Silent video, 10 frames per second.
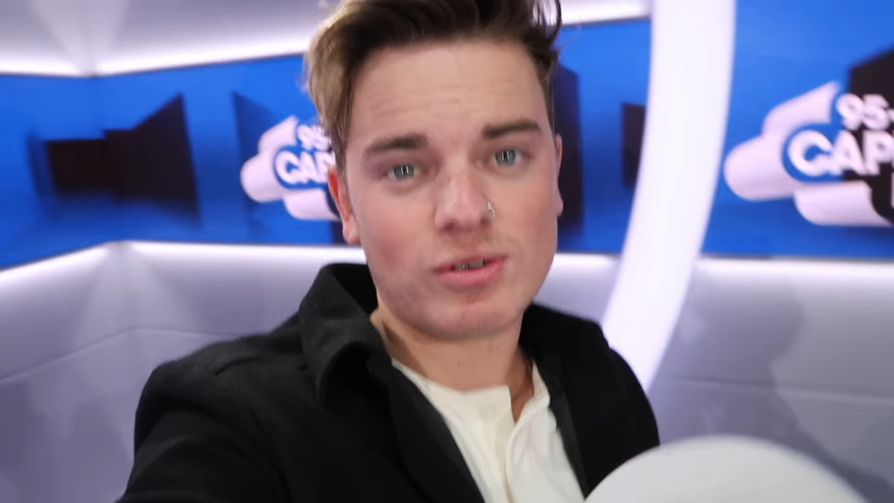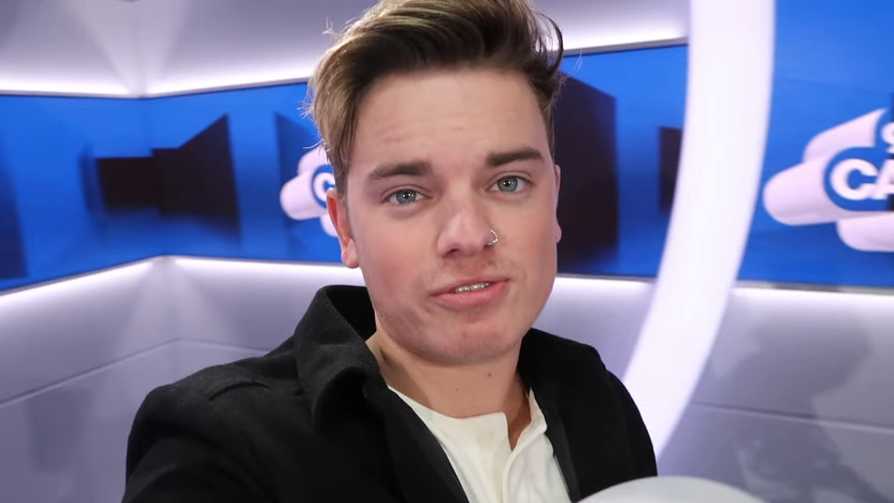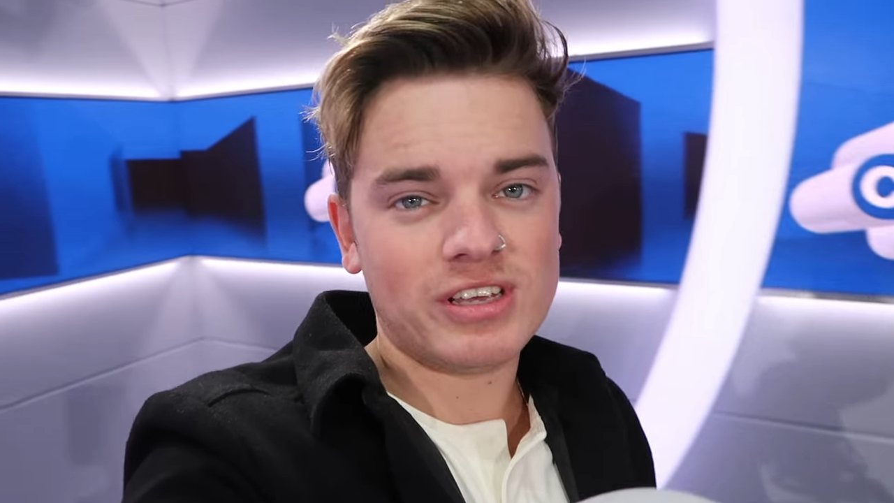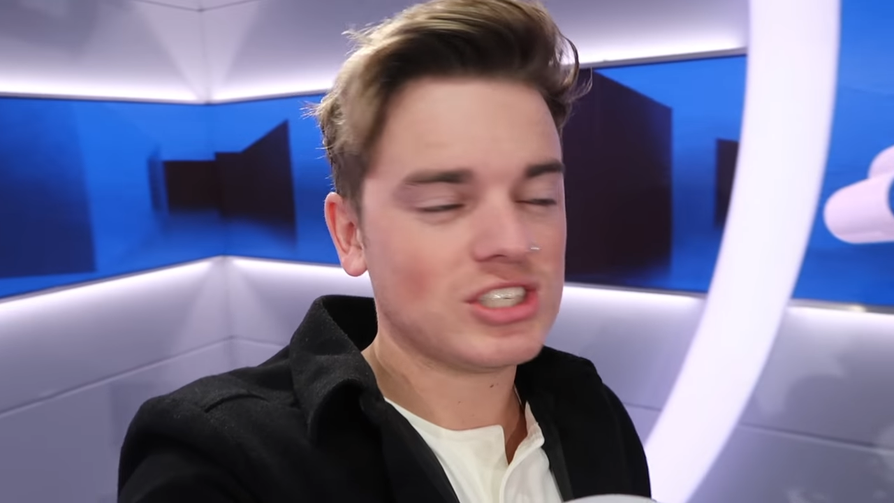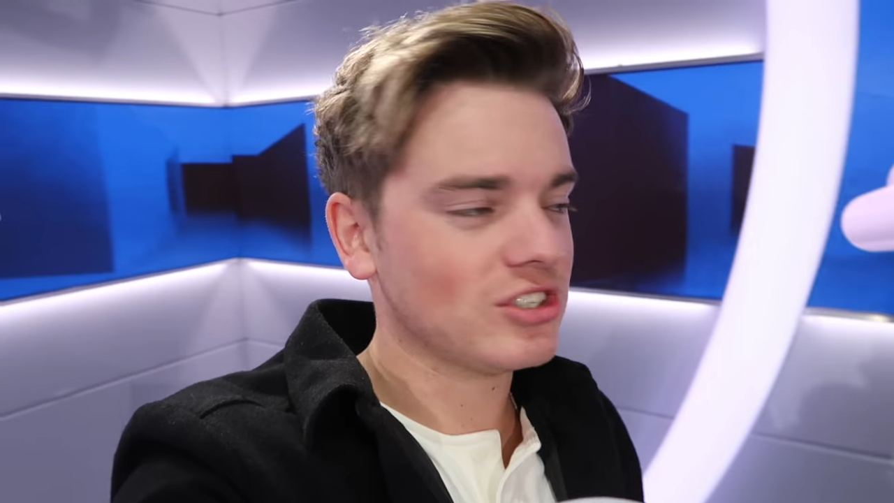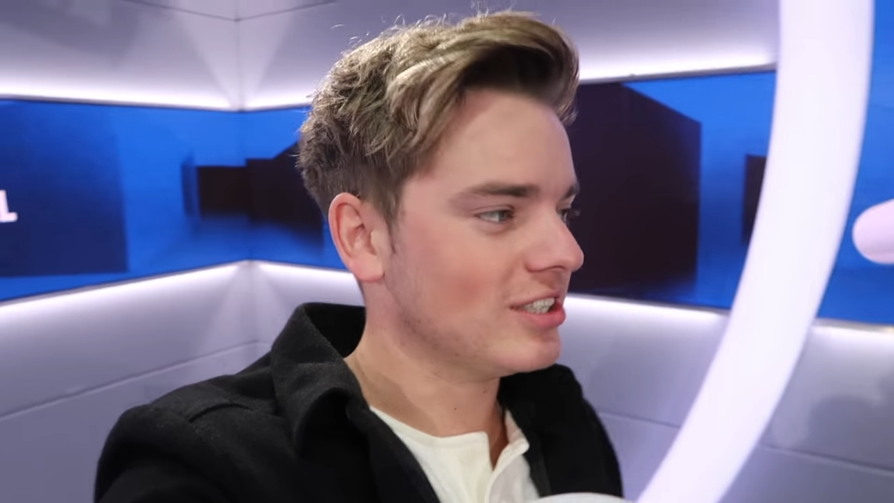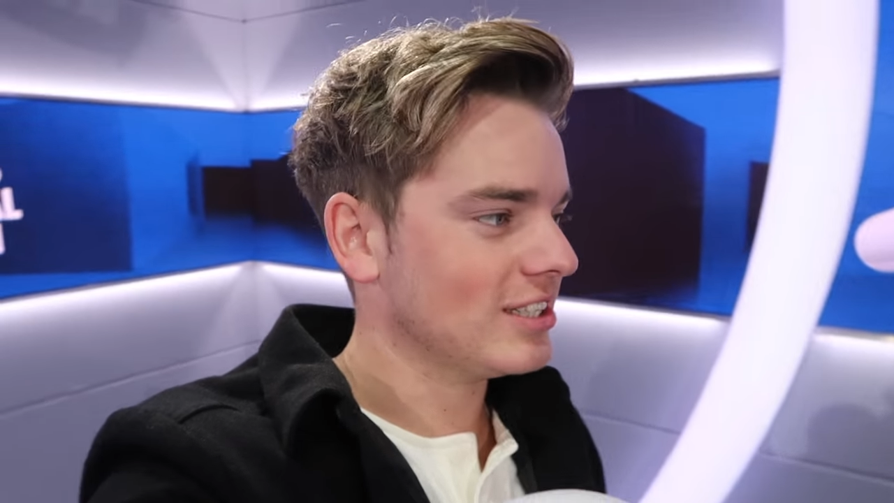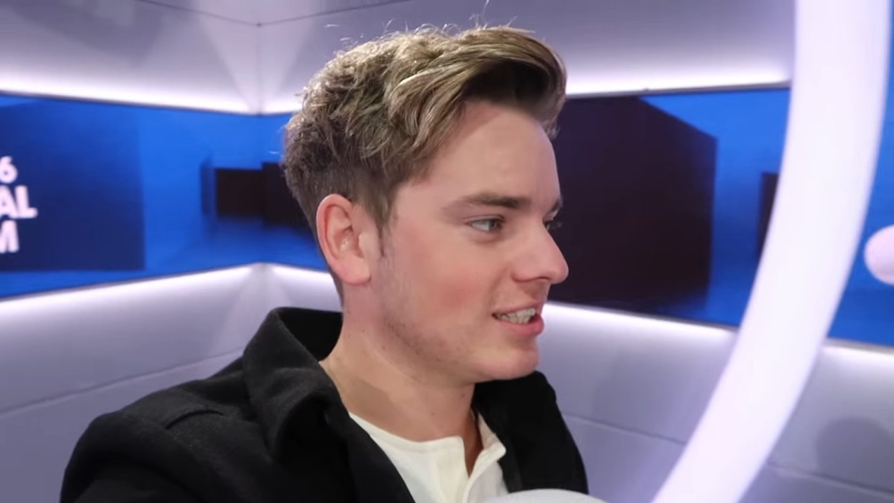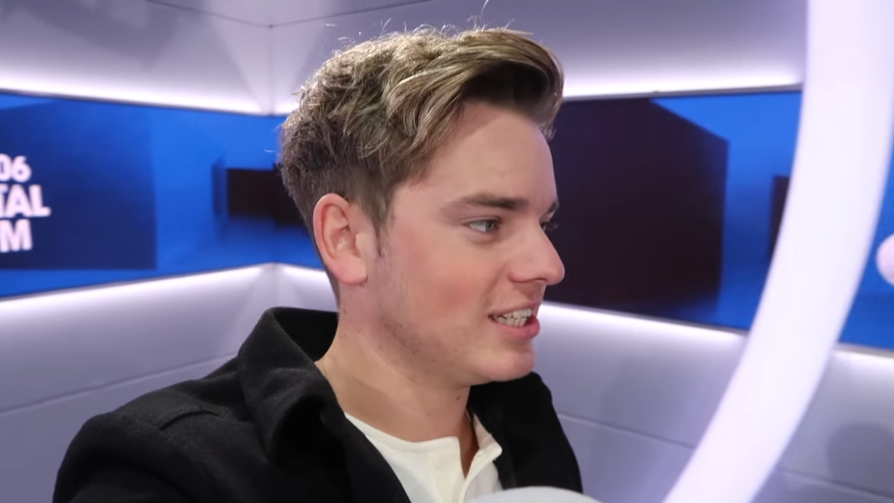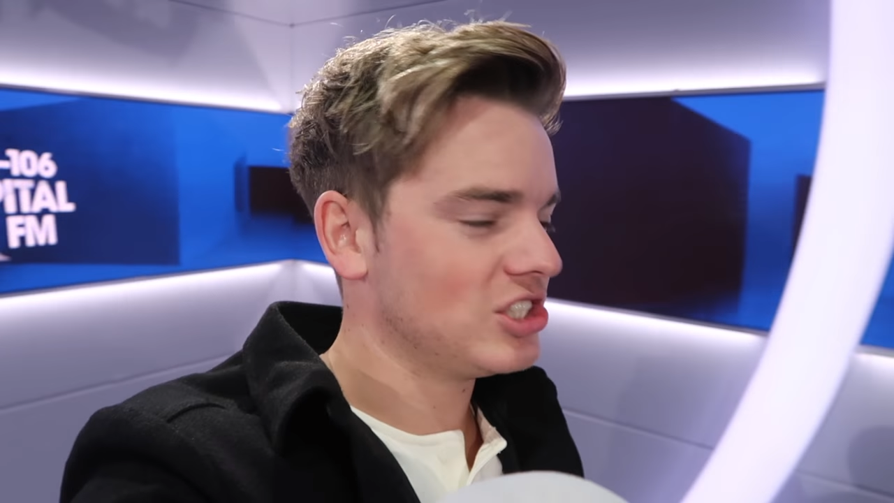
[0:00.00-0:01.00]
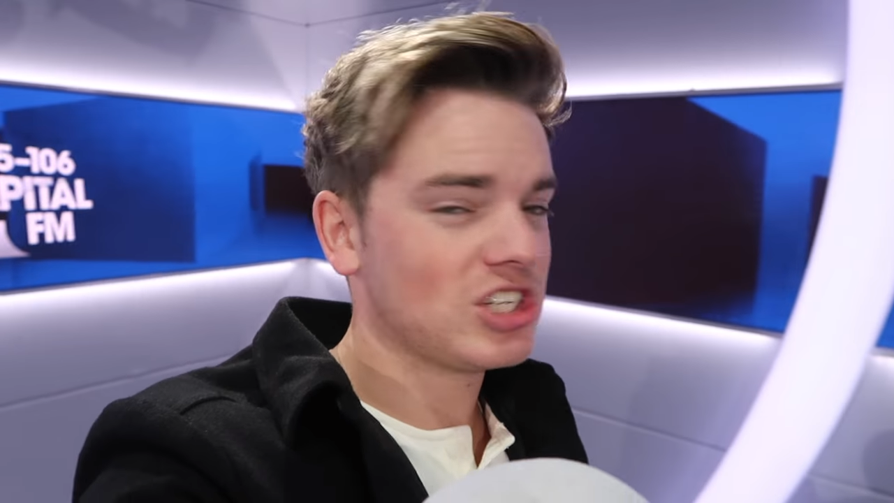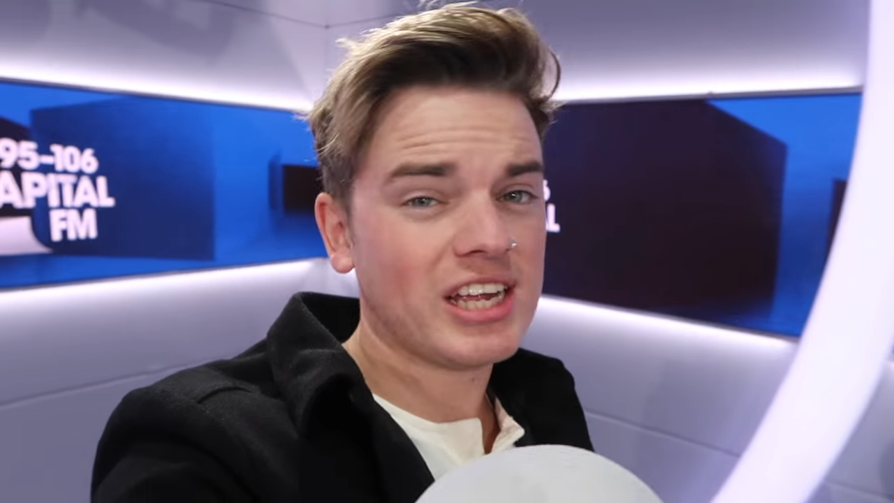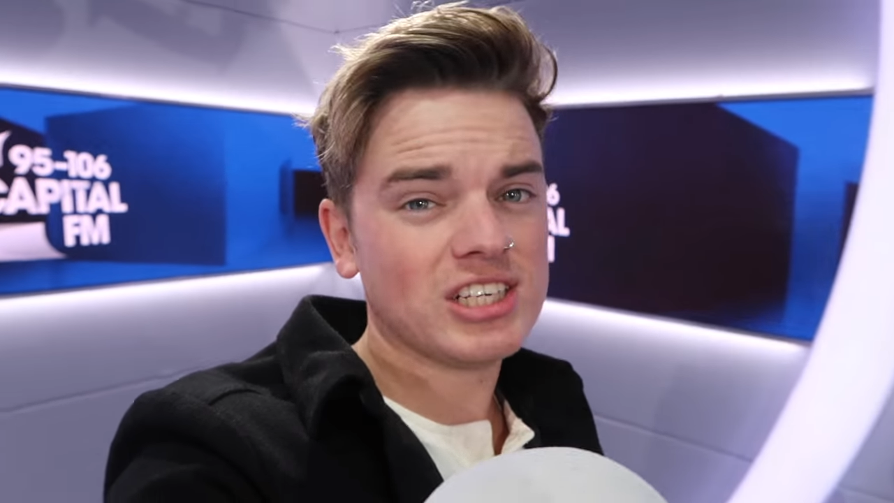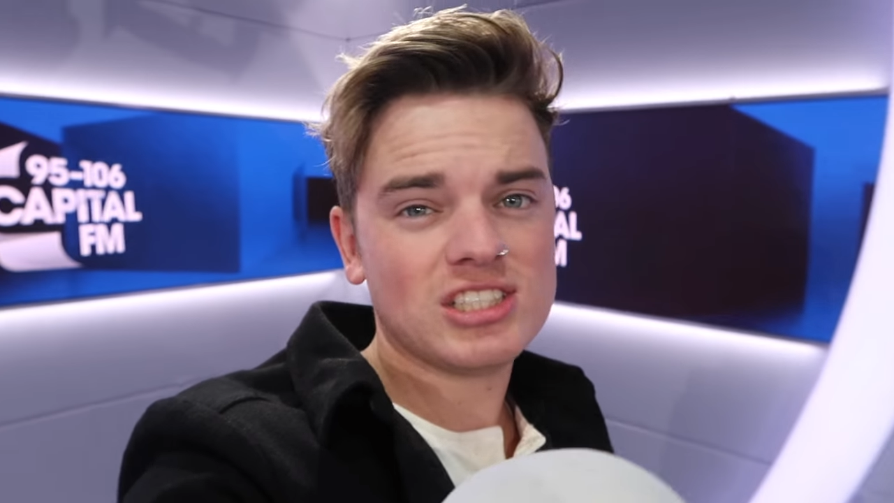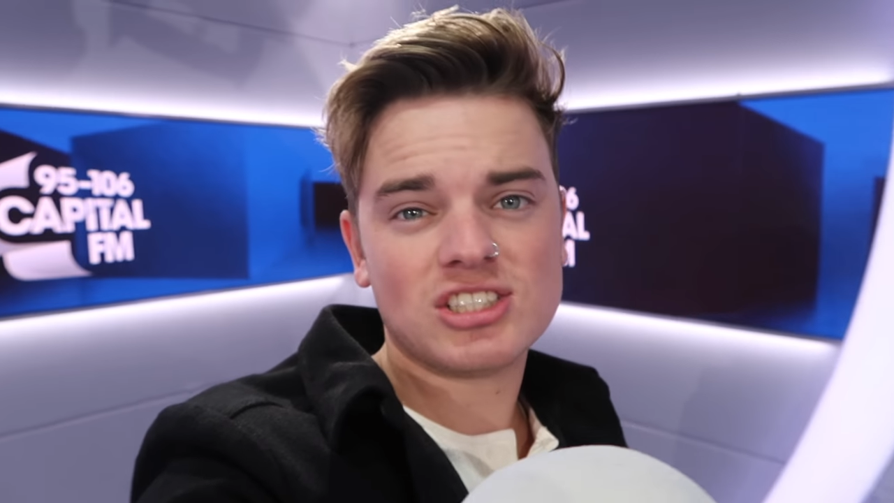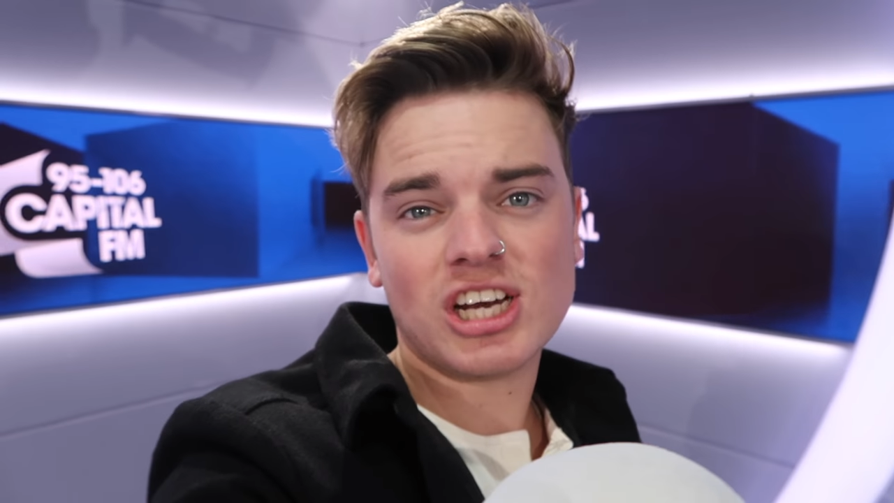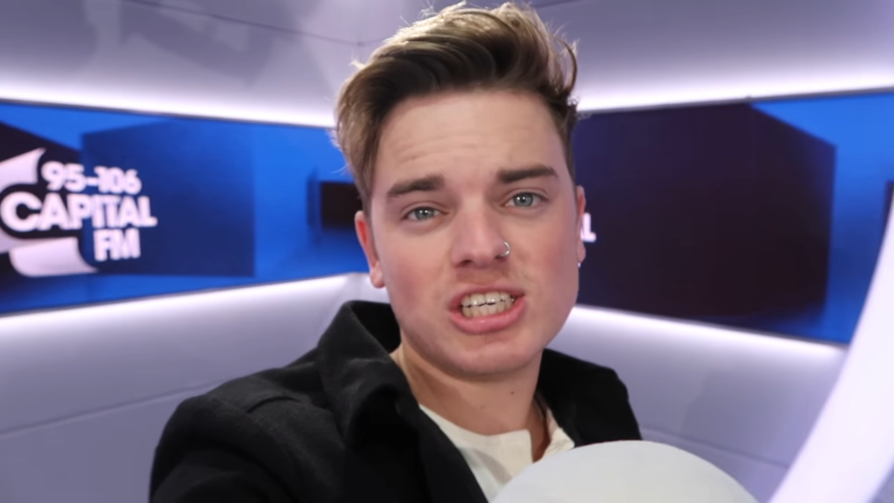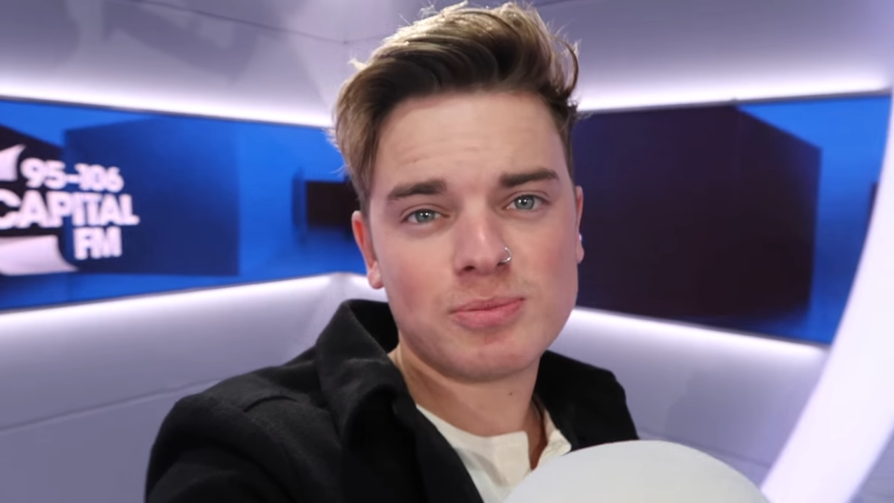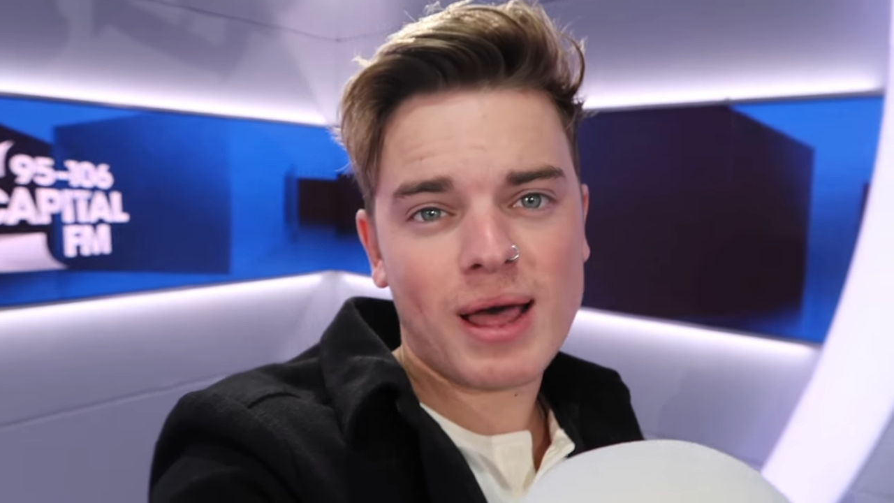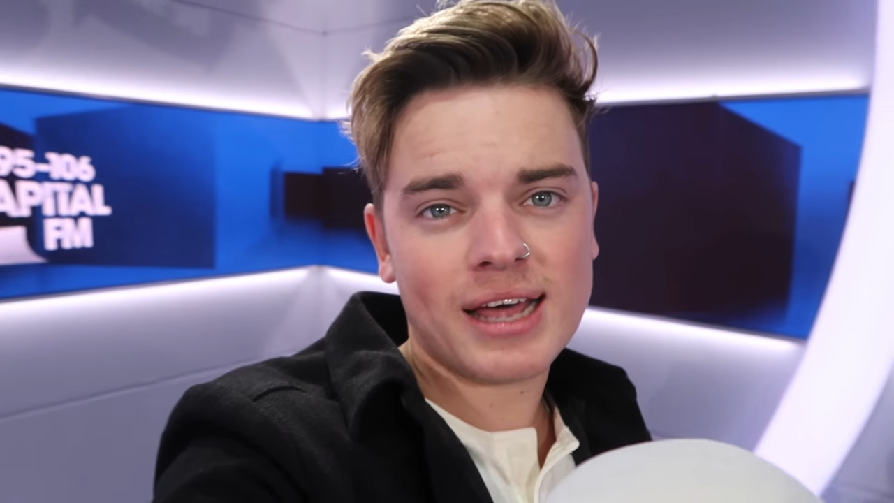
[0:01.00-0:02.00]
feature and he's changed. He's a
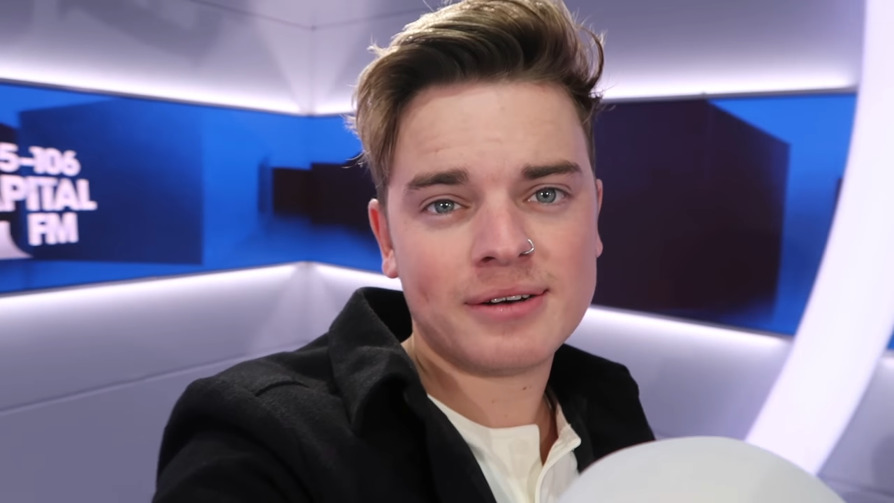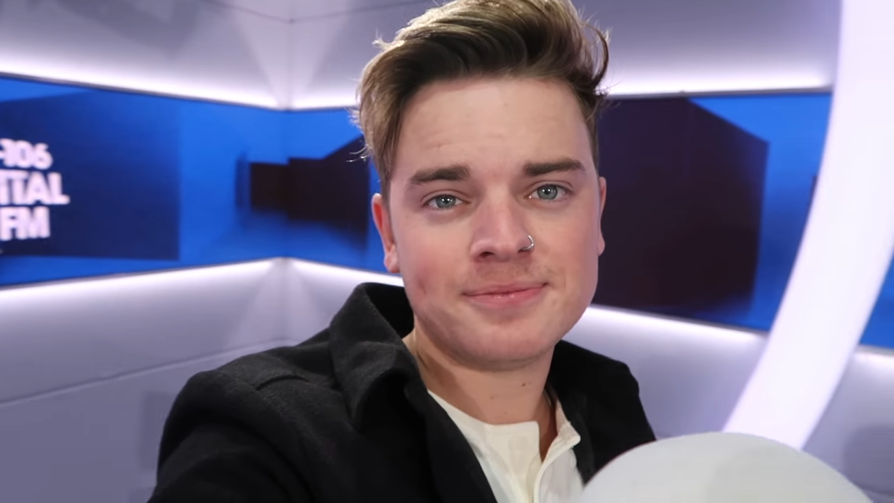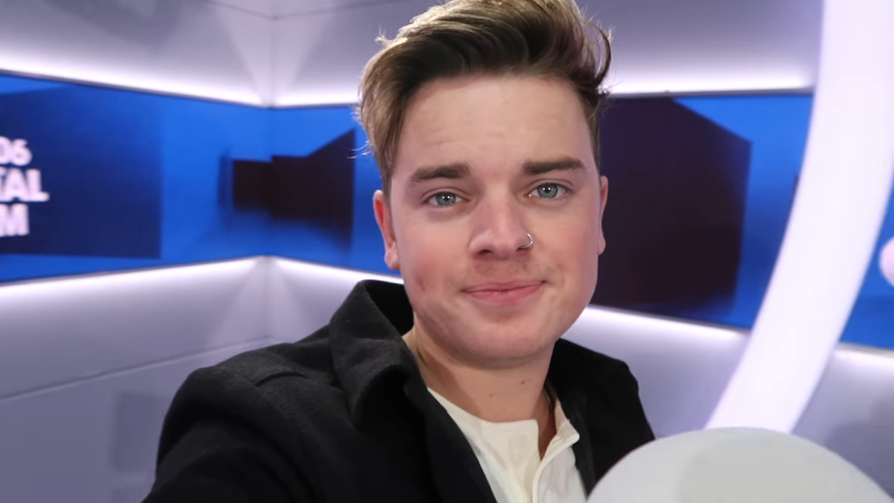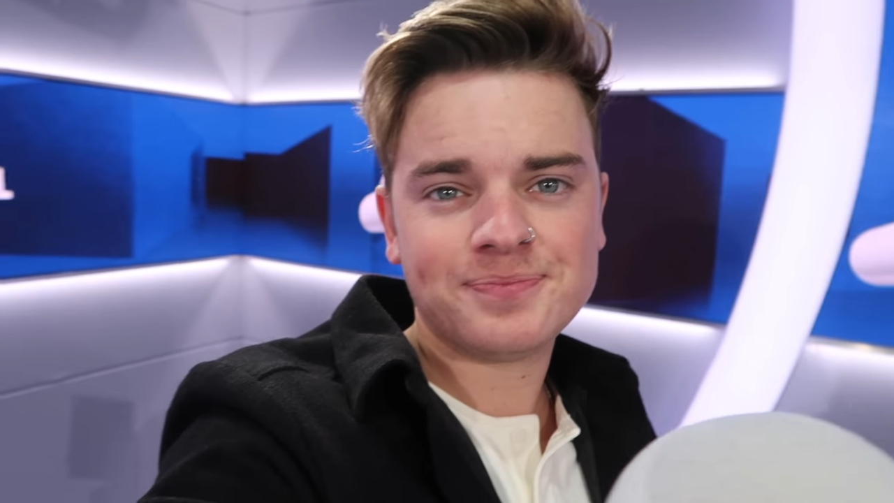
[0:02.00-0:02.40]
changed man.